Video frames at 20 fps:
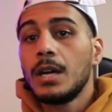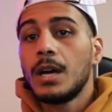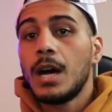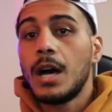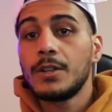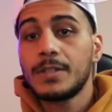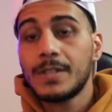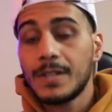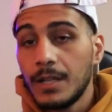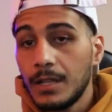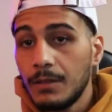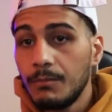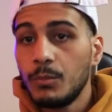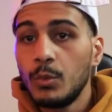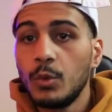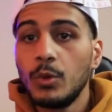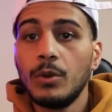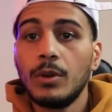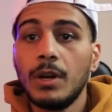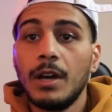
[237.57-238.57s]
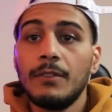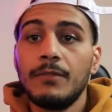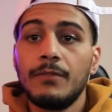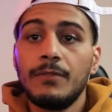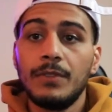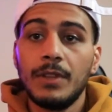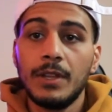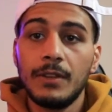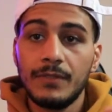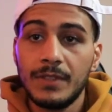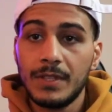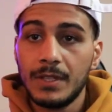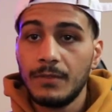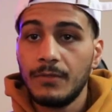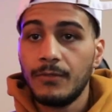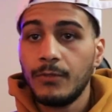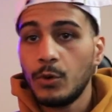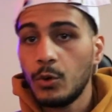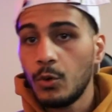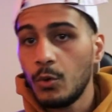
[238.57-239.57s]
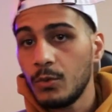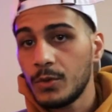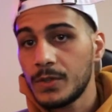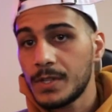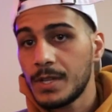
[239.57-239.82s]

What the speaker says: also I've lived for